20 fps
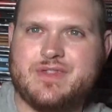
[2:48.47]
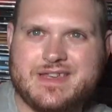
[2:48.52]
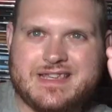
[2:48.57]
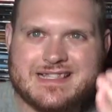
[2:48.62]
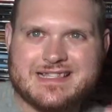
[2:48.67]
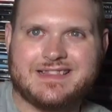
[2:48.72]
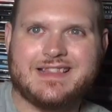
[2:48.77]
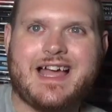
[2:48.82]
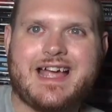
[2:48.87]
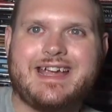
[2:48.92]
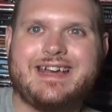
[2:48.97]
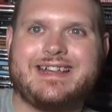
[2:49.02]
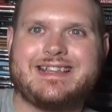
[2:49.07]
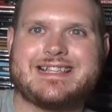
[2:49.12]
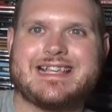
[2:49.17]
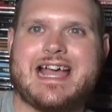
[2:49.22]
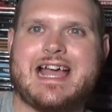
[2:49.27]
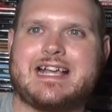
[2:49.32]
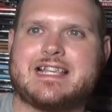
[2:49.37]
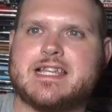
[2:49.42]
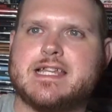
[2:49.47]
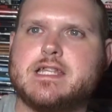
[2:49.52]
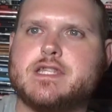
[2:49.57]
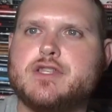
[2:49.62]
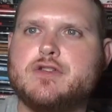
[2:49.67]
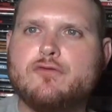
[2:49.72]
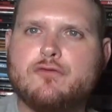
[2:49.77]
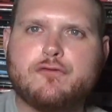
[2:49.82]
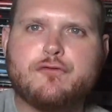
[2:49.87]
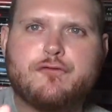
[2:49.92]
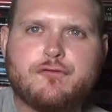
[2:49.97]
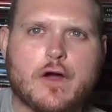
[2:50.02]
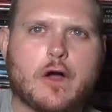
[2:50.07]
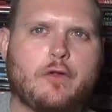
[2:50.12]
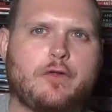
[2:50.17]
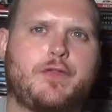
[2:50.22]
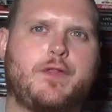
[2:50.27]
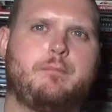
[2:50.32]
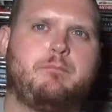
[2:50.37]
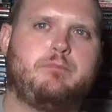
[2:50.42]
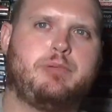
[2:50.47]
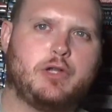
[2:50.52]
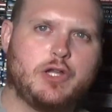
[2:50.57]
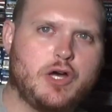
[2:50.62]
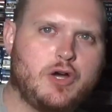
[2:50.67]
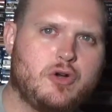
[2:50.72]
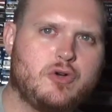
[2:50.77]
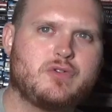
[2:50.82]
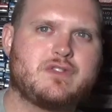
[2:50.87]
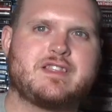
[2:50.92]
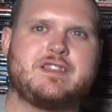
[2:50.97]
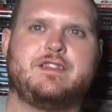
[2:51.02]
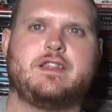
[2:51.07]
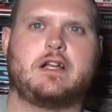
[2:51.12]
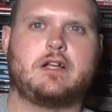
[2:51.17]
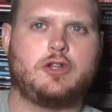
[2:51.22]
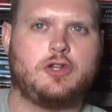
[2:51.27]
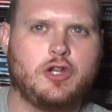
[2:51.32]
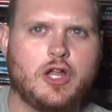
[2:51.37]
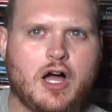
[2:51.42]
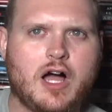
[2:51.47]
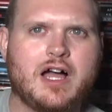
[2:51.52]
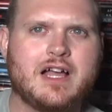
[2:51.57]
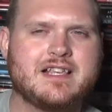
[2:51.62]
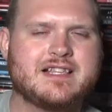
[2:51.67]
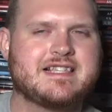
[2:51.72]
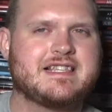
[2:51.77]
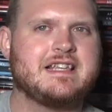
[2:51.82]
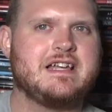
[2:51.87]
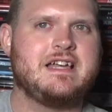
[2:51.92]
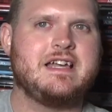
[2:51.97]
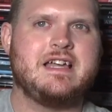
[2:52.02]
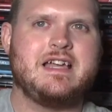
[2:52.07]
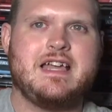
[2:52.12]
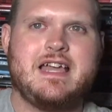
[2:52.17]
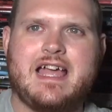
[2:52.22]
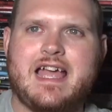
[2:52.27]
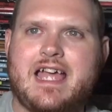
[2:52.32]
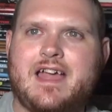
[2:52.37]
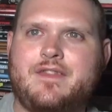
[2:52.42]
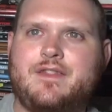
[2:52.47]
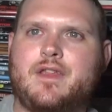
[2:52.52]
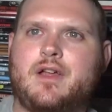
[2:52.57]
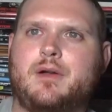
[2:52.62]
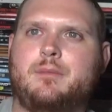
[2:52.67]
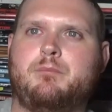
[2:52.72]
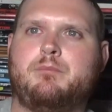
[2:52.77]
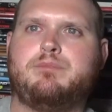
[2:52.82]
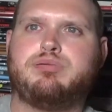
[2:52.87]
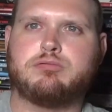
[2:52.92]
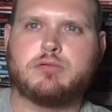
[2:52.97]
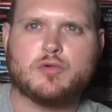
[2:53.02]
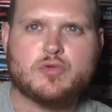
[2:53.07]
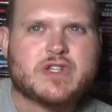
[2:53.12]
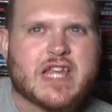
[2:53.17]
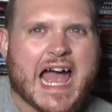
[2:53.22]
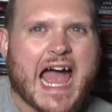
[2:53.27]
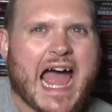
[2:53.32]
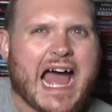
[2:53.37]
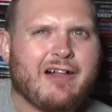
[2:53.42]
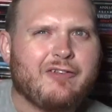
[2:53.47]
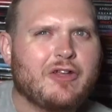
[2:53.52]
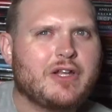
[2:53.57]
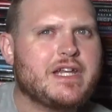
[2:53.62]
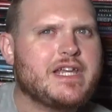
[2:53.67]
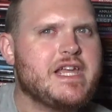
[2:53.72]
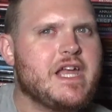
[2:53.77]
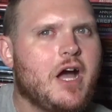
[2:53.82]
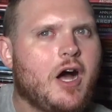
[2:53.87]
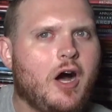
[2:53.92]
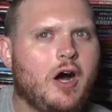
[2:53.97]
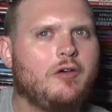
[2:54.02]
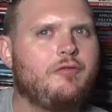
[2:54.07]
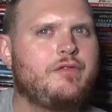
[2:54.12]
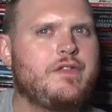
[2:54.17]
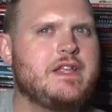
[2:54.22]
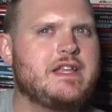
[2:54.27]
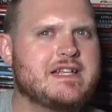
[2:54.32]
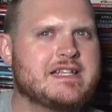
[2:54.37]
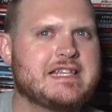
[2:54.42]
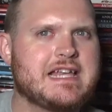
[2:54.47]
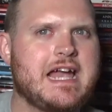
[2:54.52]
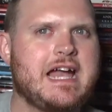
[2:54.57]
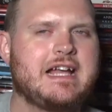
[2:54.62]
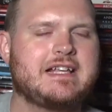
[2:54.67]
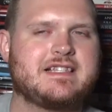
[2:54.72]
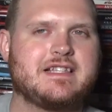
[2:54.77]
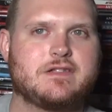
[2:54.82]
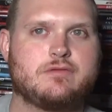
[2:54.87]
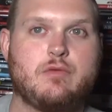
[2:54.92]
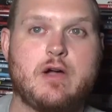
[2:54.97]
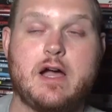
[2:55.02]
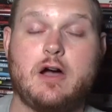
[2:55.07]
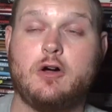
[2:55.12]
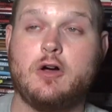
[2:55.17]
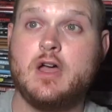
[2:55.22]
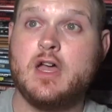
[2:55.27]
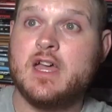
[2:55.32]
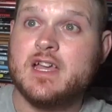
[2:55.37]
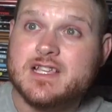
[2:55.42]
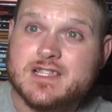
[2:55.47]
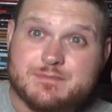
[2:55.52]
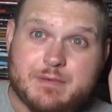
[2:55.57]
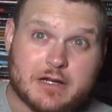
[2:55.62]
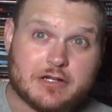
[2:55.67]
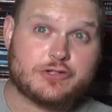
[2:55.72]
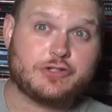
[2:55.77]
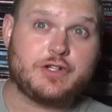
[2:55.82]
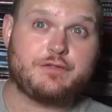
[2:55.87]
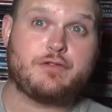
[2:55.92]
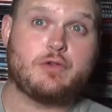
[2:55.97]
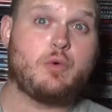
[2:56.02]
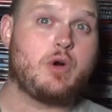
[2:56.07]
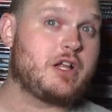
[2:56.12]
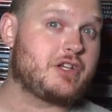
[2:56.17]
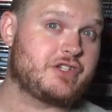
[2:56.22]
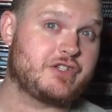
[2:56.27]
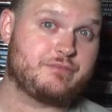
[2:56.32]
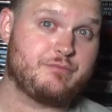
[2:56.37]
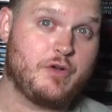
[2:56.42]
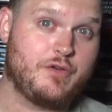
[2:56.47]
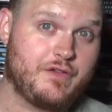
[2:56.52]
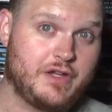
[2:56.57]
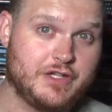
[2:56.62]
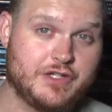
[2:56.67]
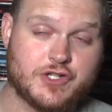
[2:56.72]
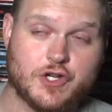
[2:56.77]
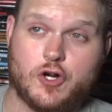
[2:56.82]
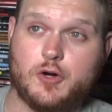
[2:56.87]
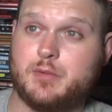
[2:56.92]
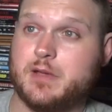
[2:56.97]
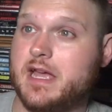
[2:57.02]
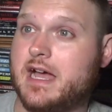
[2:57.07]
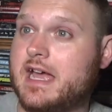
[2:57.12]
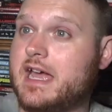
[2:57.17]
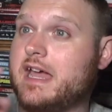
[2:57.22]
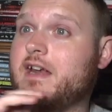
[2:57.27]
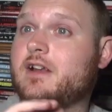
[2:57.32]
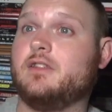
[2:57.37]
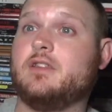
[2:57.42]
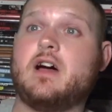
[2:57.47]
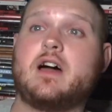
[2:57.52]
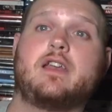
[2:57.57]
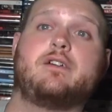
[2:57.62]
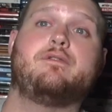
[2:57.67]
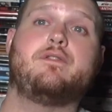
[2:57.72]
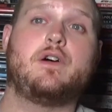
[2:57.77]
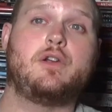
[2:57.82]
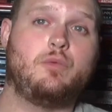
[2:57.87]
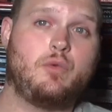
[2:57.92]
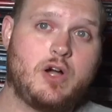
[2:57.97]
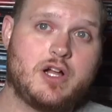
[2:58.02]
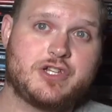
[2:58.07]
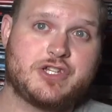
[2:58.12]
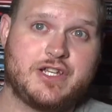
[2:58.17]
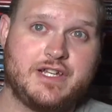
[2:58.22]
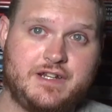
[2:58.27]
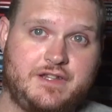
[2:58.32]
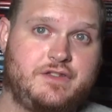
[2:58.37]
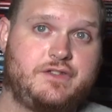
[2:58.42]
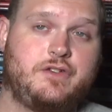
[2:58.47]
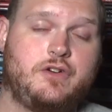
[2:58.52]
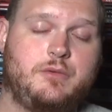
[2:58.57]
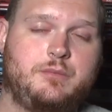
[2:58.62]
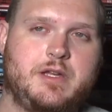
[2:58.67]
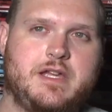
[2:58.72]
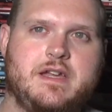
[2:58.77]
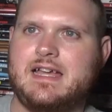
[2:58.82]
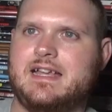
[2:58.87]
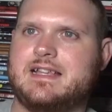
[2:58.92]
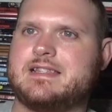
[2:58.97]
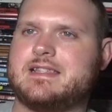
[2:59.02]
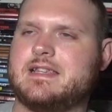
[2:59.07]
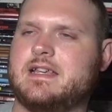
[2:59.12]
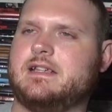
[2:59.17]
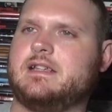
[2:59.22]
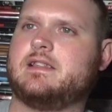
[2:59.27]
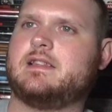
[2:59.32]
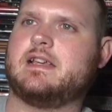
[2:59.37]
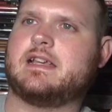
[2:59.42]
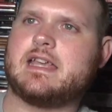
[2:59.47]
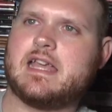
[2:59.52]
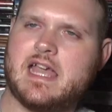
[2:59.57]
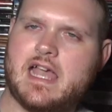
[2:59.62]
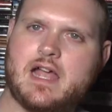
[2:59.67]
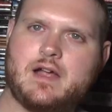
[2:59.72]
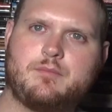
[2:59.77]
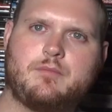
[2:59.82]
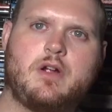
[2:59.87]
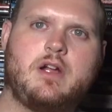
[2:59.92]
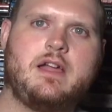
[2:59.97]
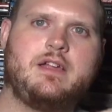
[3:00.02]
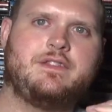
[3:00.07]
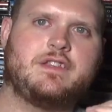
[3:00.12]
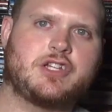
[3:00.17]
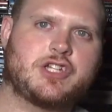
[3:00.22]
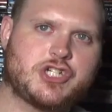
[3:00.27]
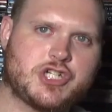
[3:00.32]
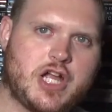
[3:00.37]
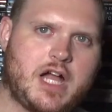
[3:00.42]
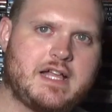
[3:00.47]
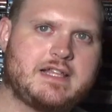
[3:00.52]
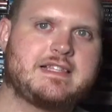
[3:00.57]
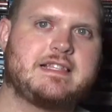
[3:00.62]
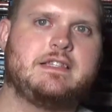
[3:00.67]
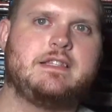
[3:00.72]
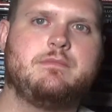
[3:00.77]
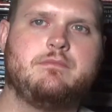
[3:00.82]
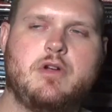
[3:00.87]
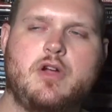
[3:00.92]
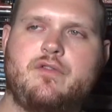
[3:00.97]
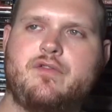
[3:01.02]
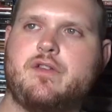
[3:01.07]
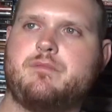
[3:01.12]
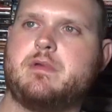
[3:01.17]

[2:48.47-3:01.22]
these lion attacks and you felt the blows and the claws and the brutality of the attacks as well, especially if you watch this movie in Dolby. I had a lot of fun watching it in Dolby. It's like the camera and the shots in the movie